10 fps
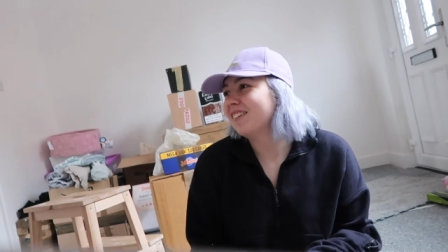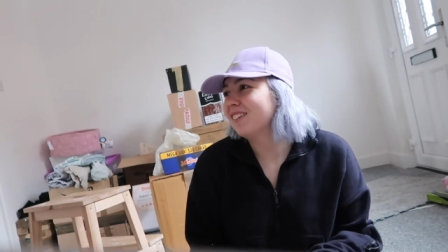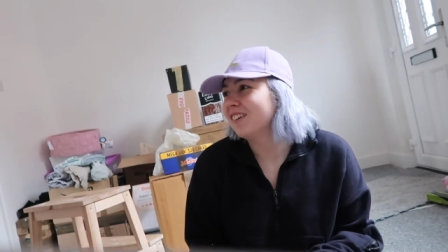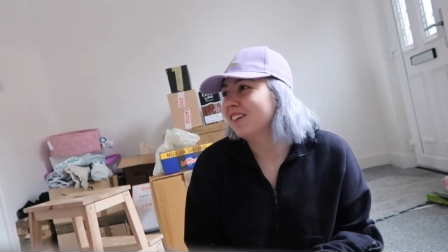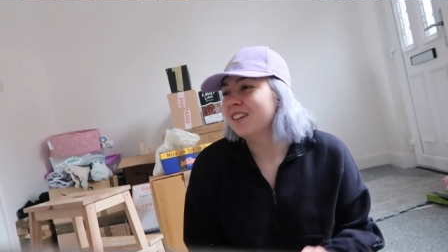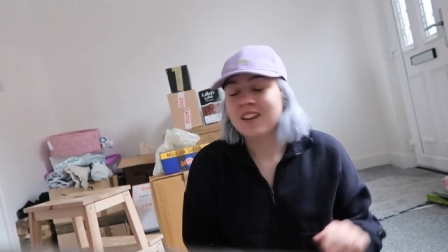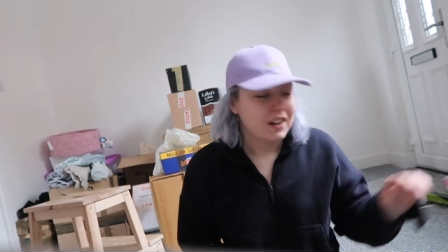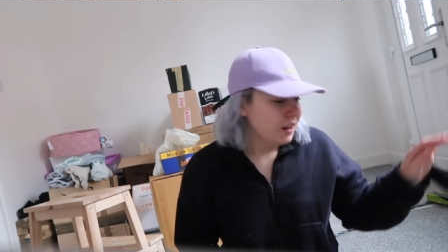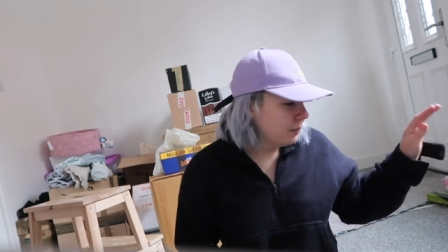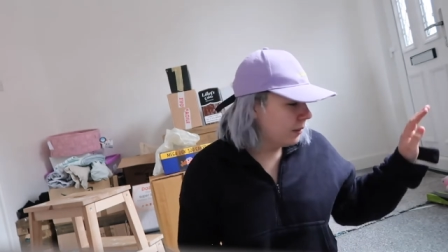it's all good
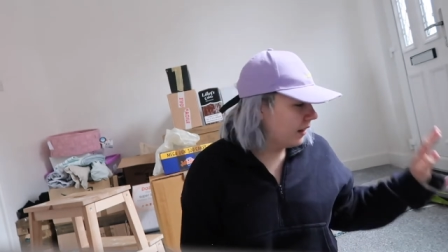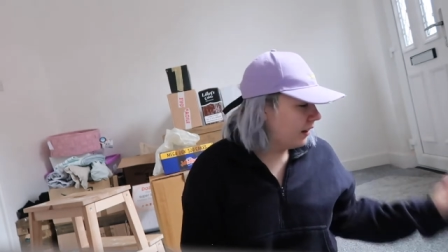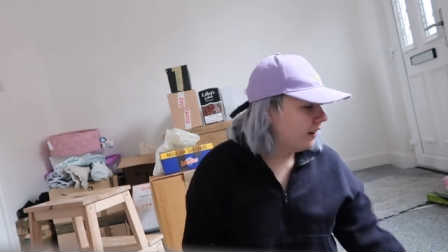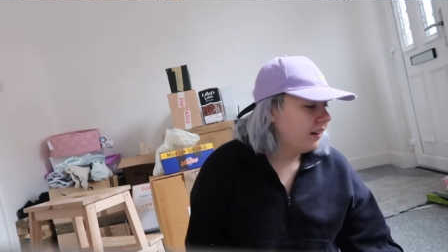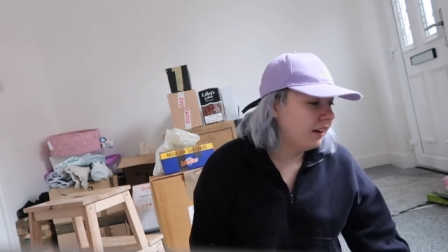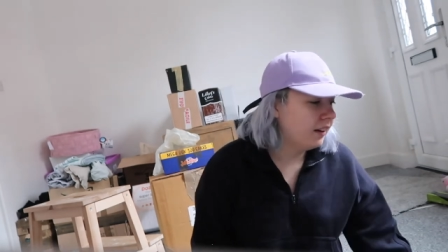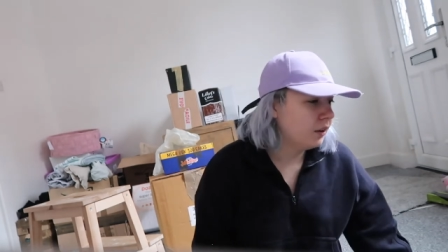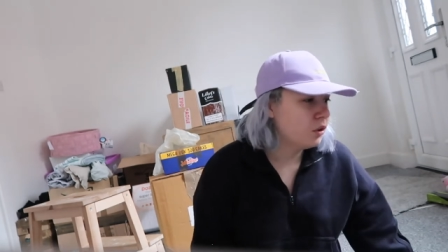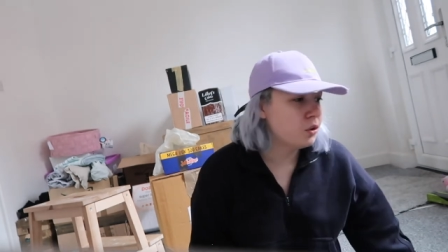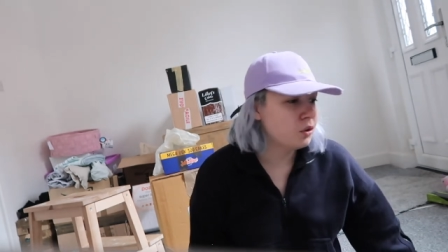we uh,
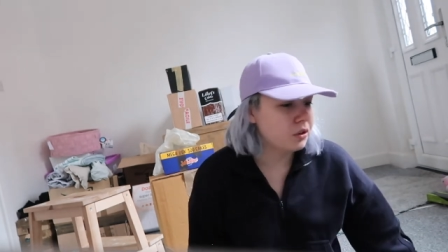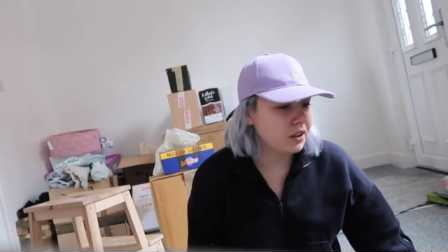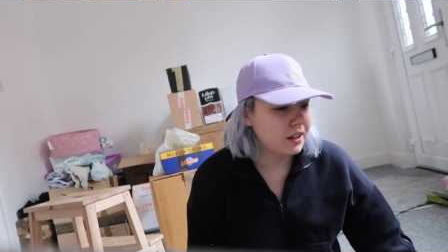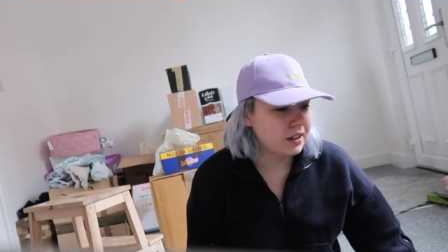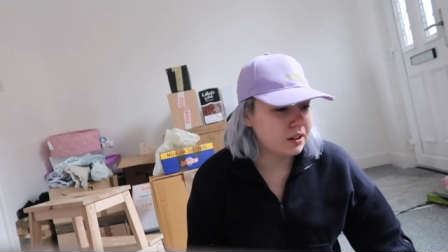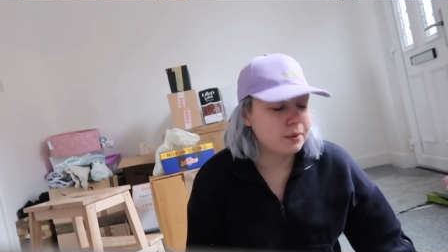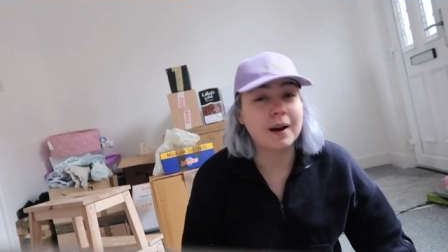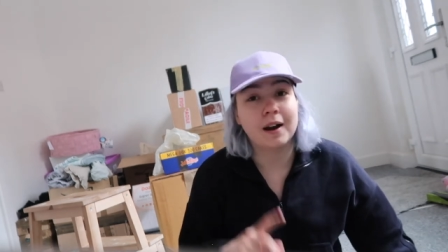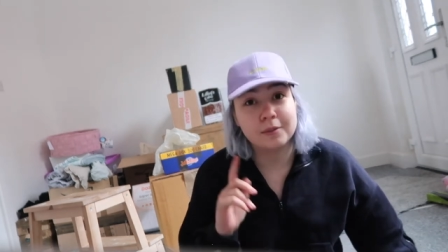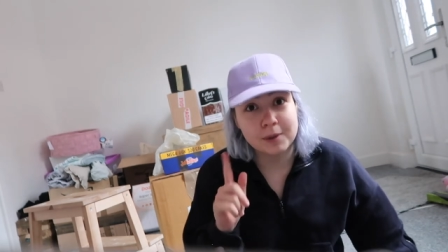ordered,
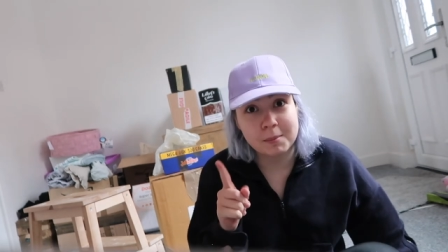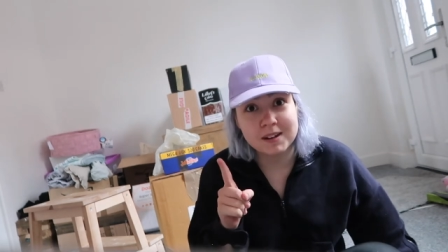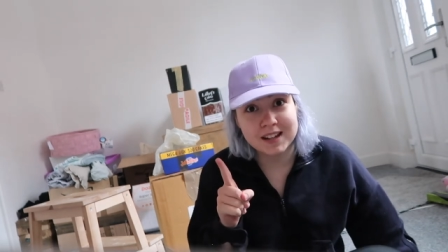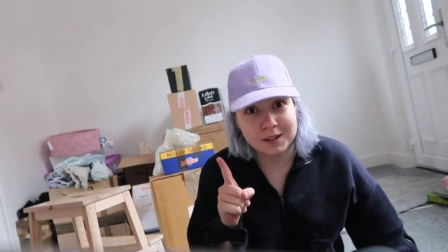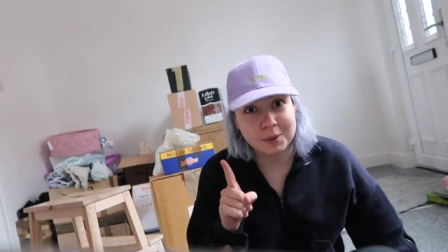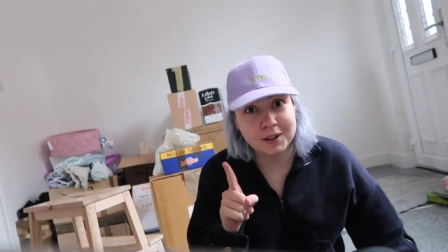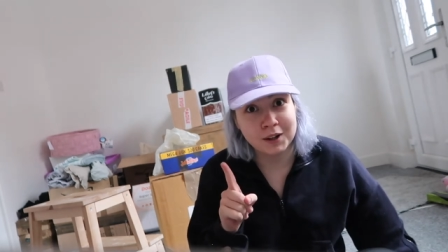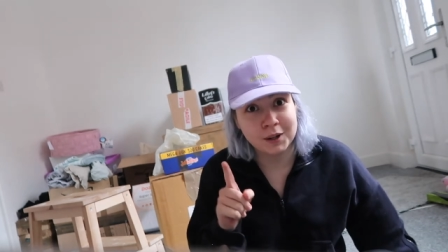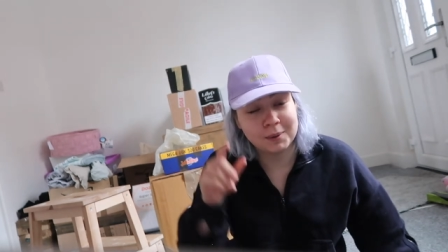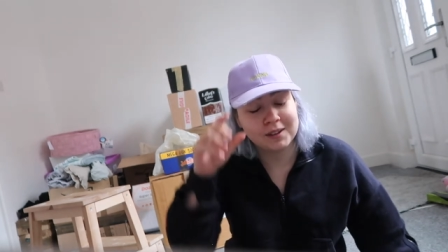well, when my dad went
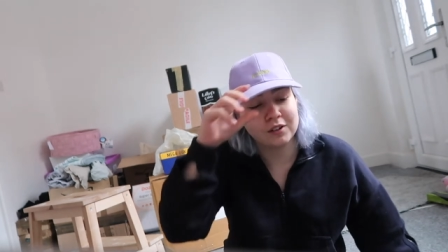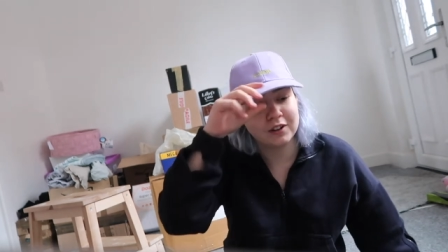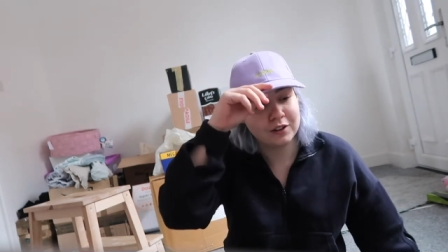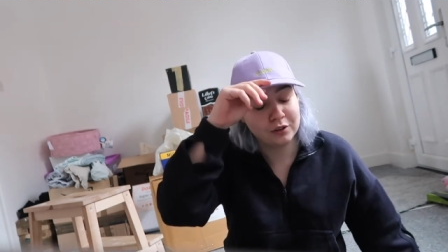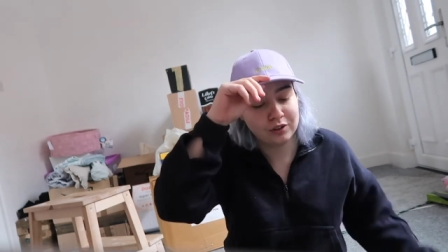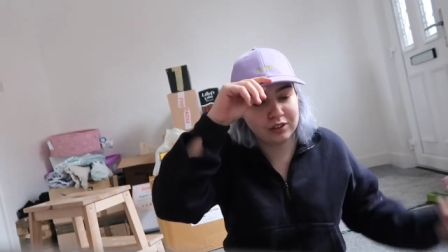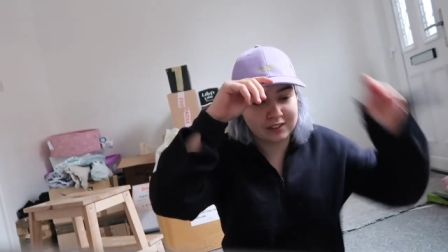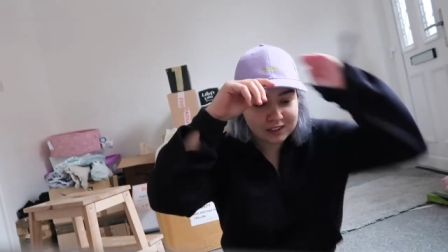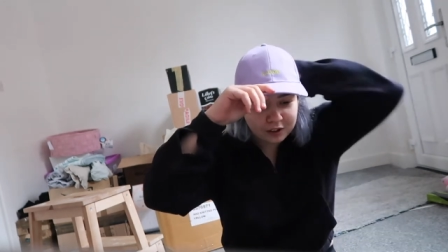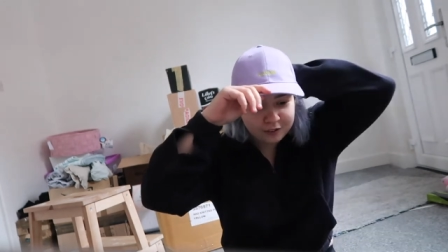home last night, he ordered the
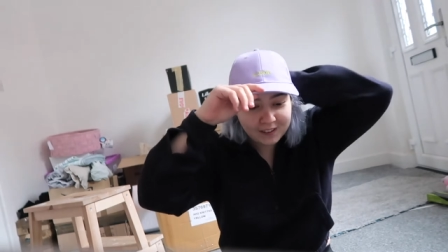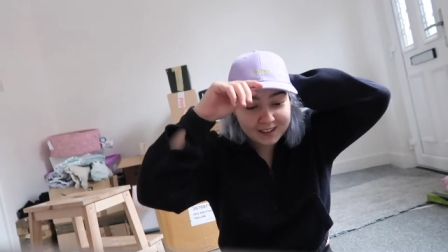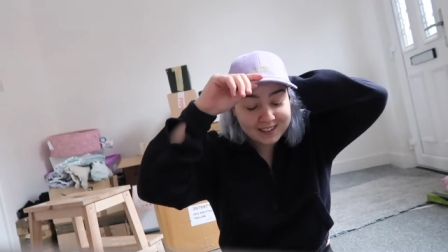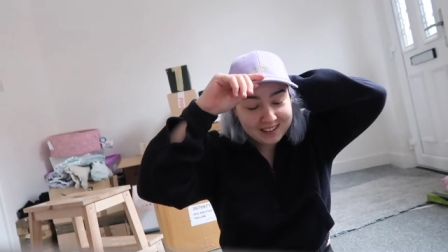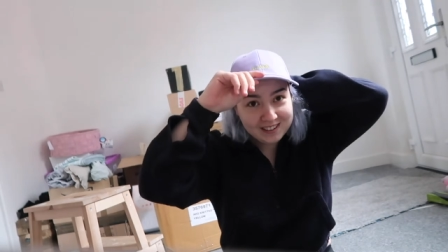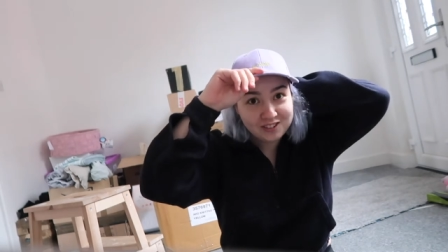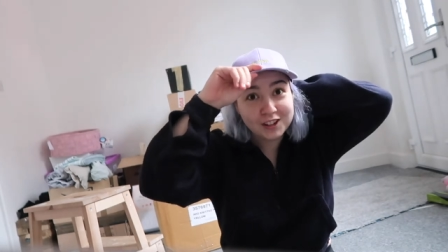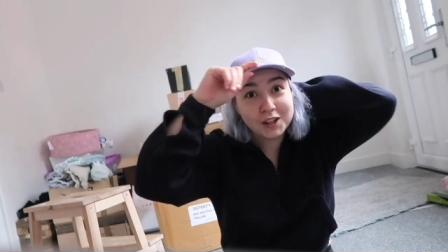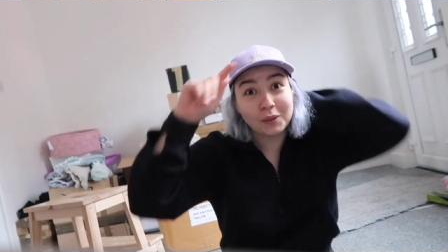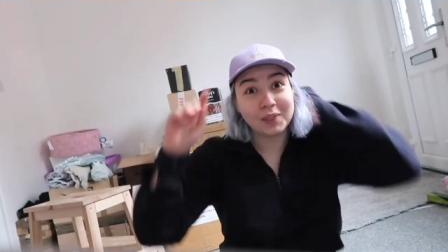sofa and he
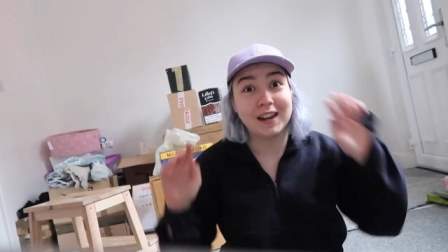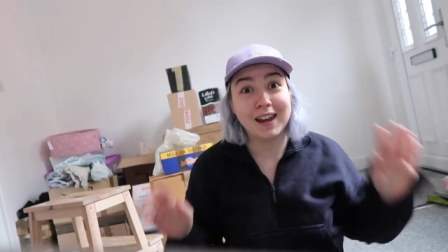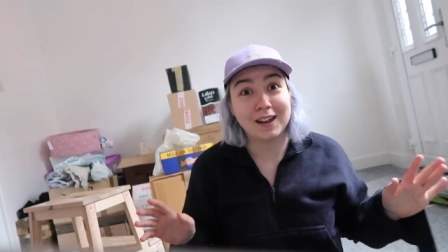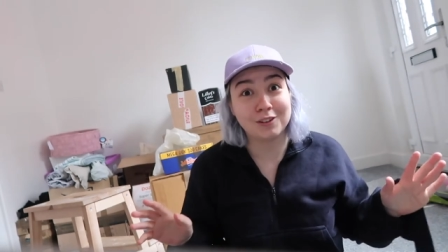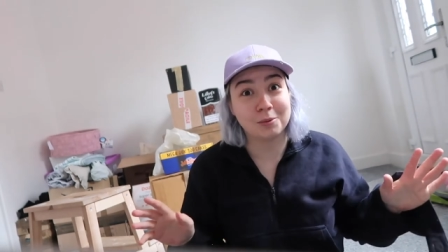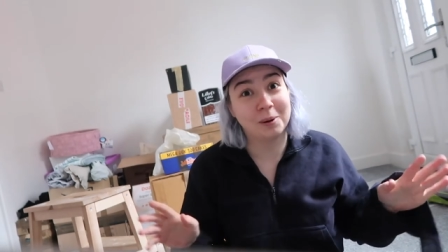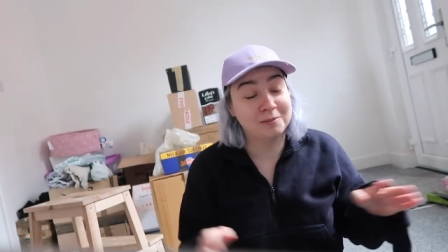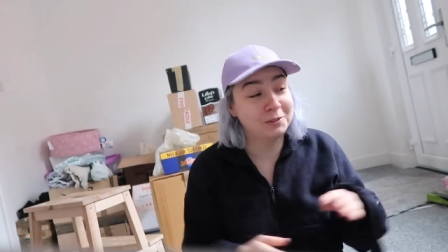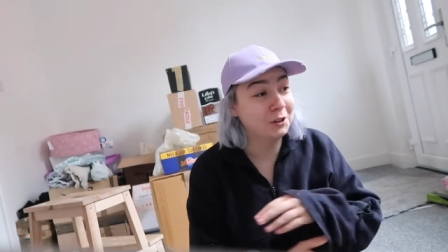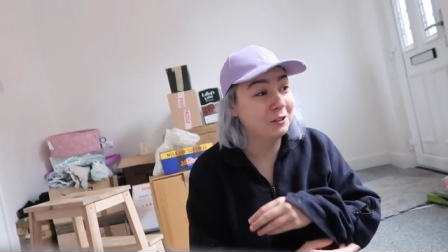literally got the last
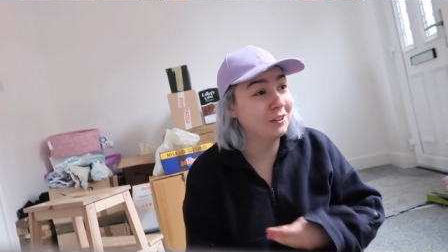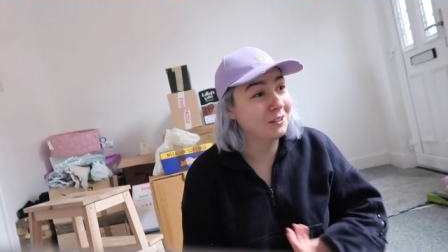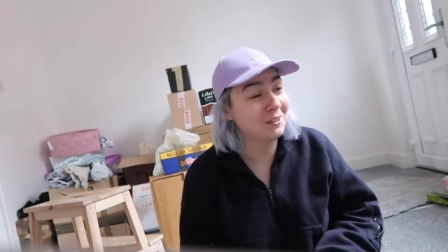one for us.